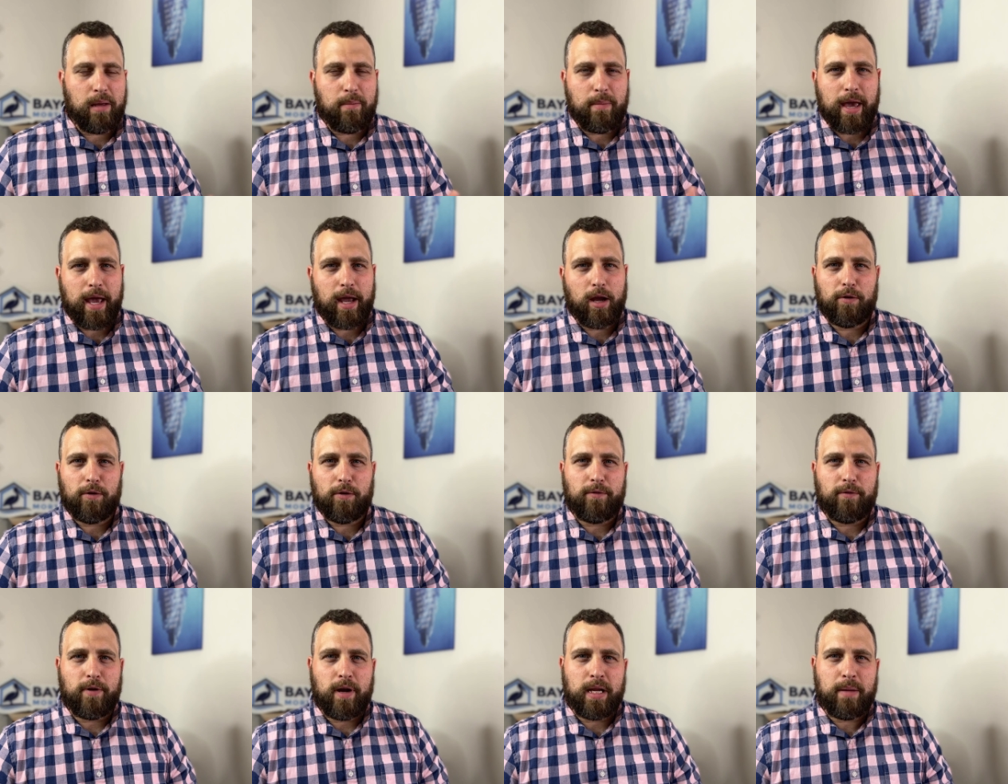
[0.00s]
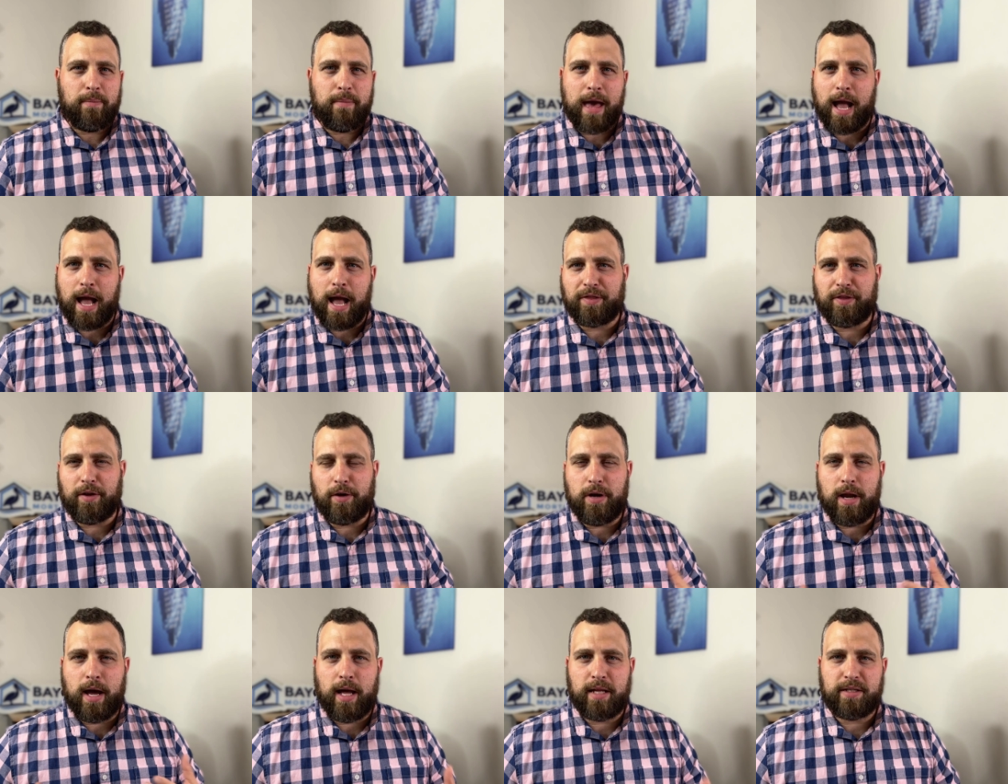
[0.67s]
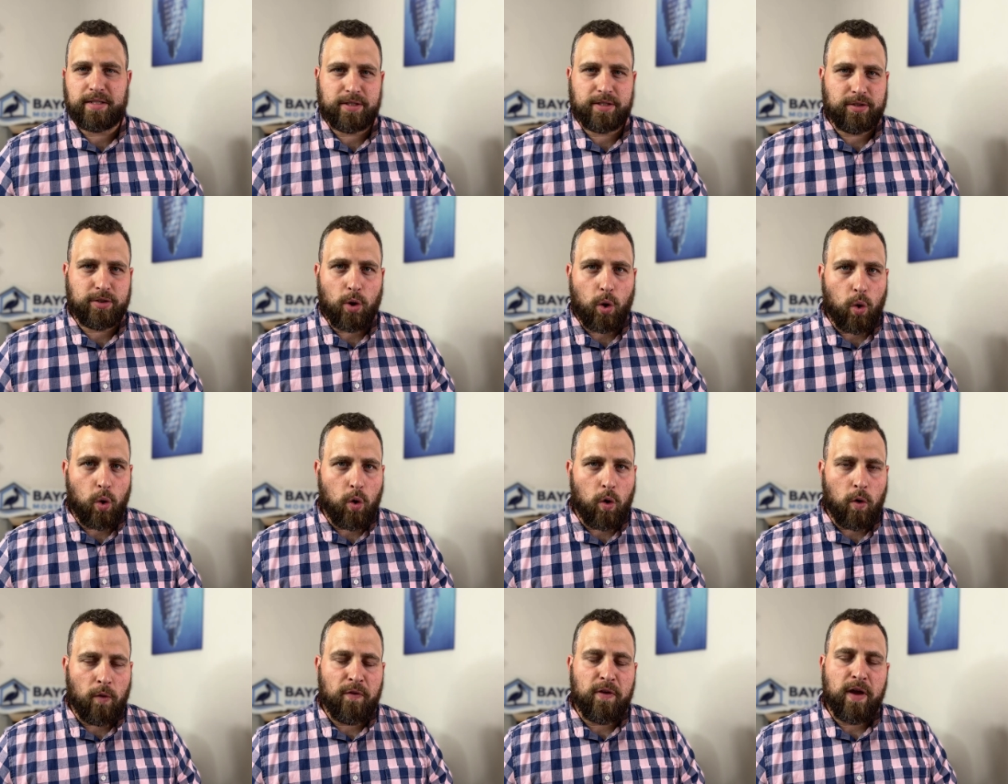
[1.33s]
Mae or Freddie Mac. They're not
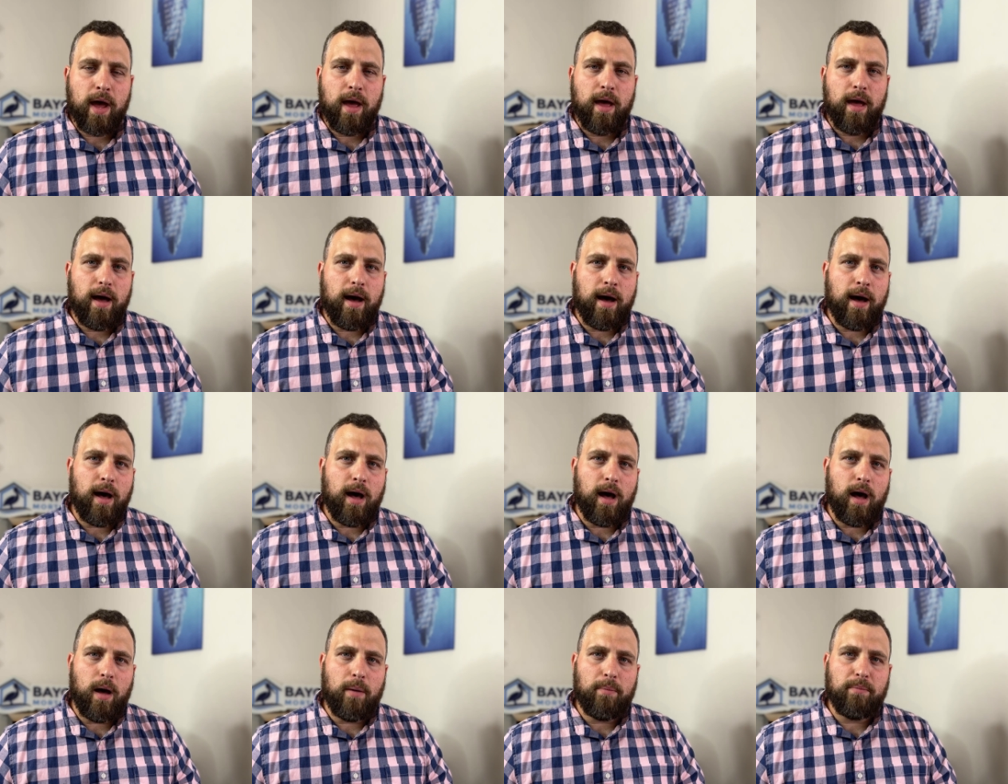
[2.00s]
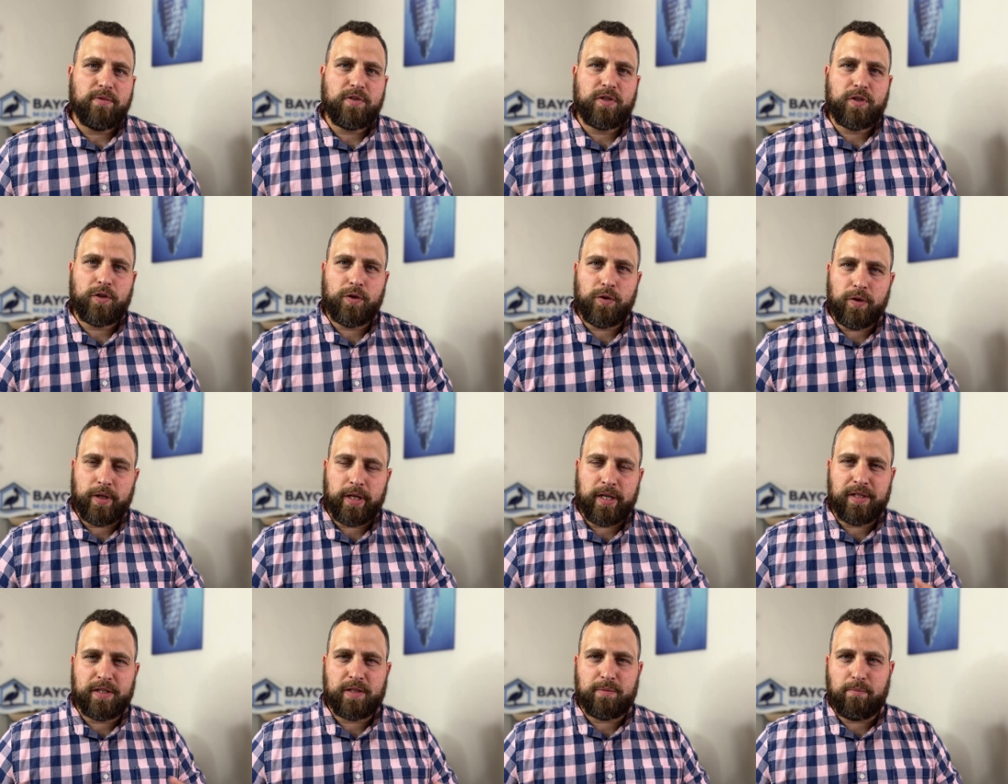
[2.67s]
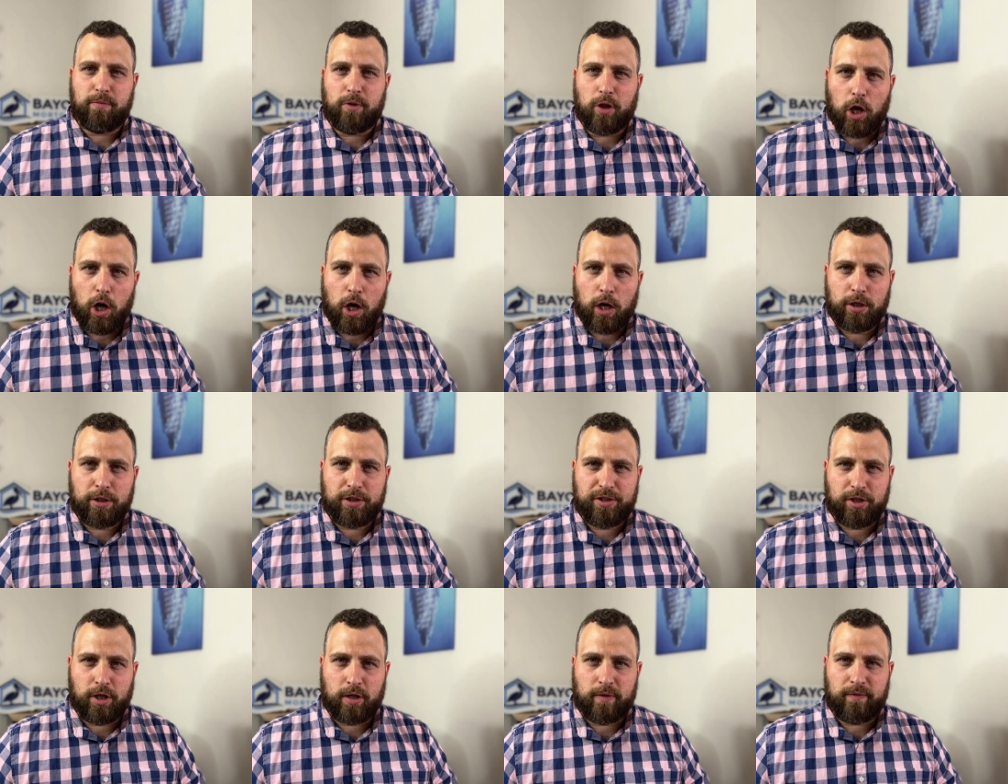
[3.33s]
sold um, to these large
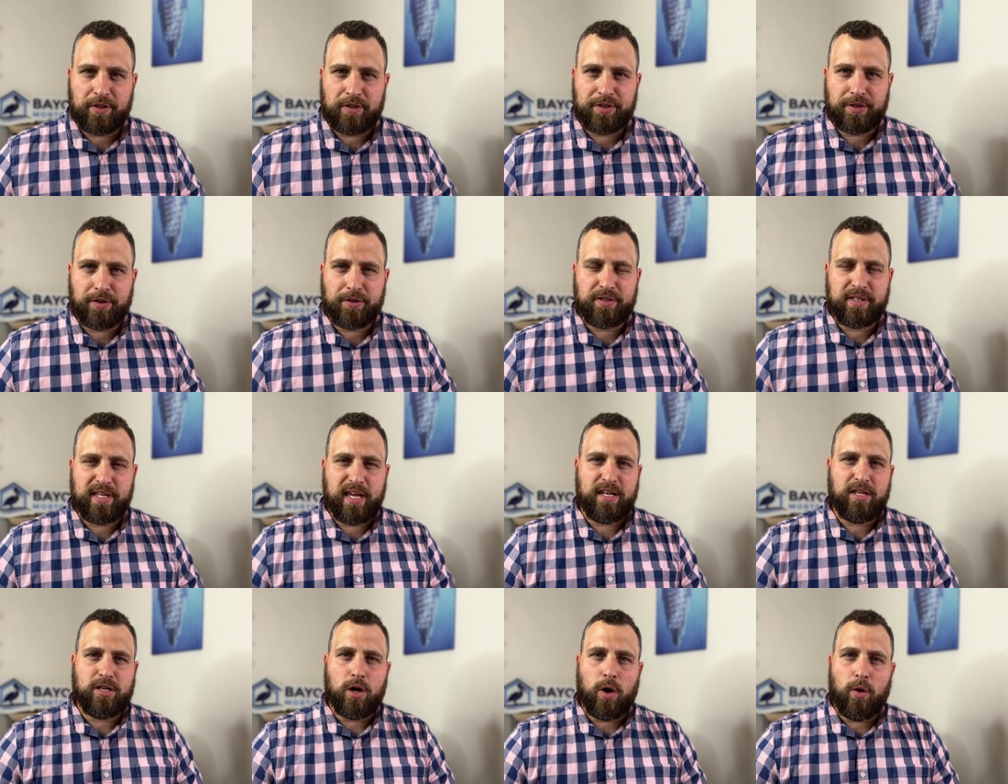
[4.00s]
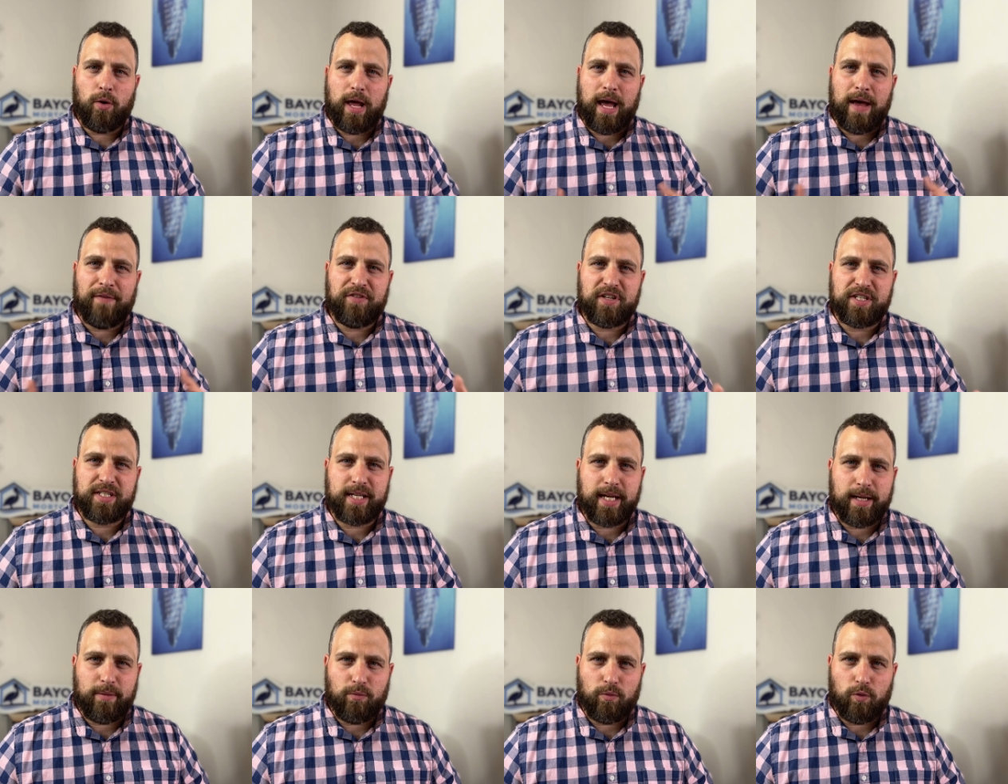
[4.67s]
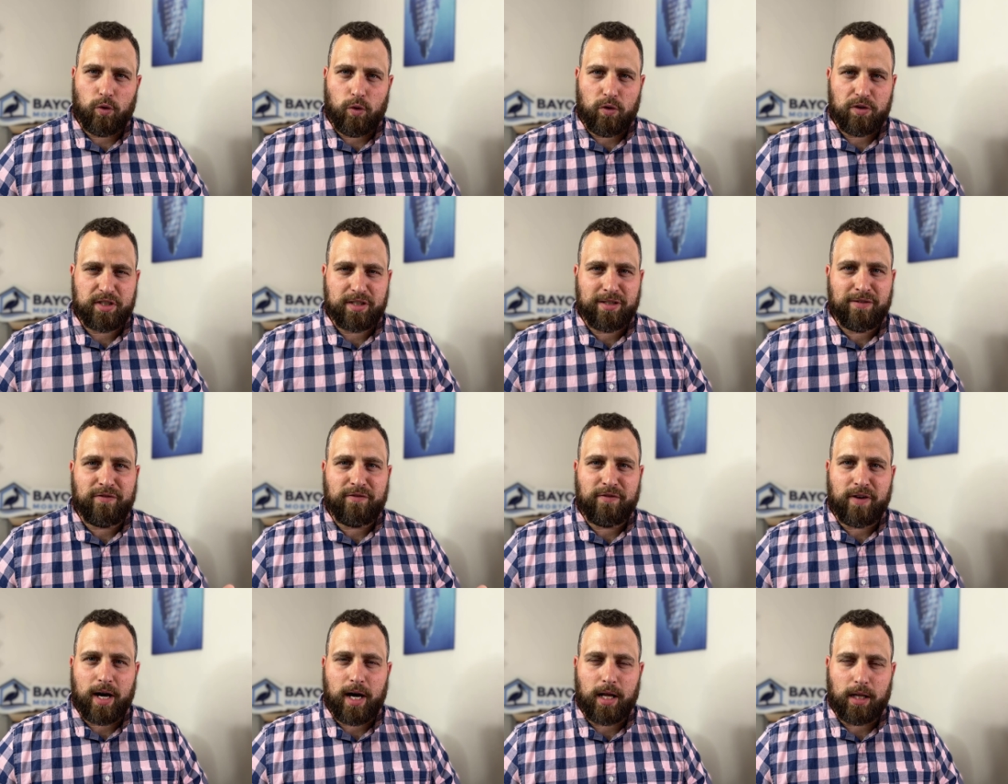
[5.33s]
servicers. They don't have the same rules to
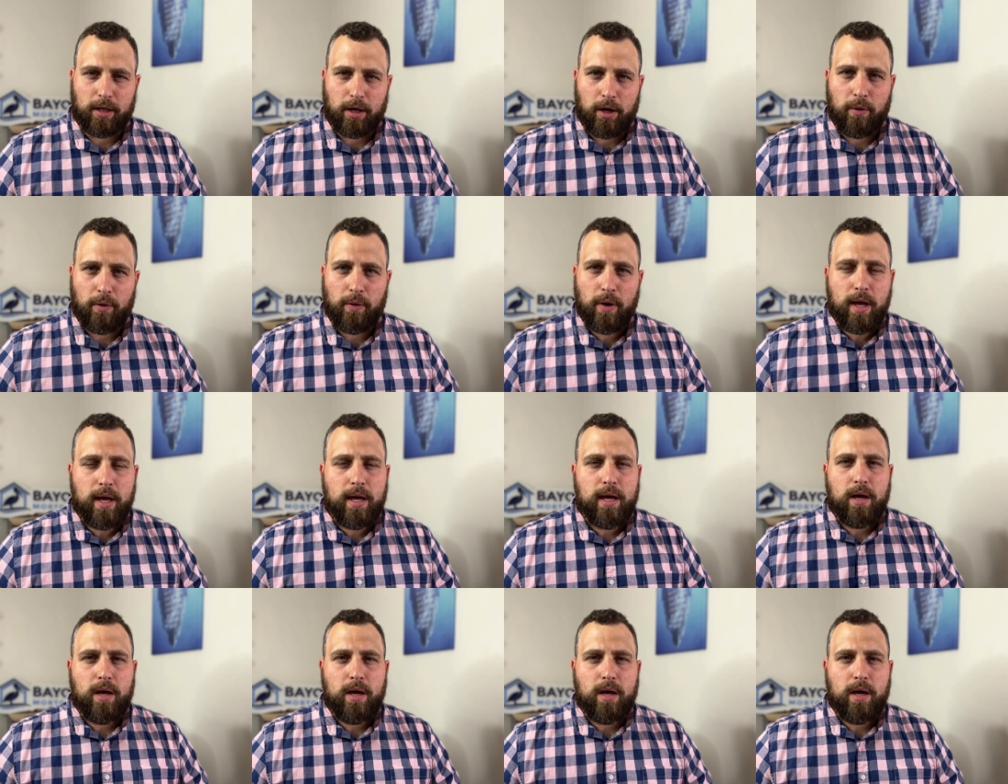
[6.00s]
follow.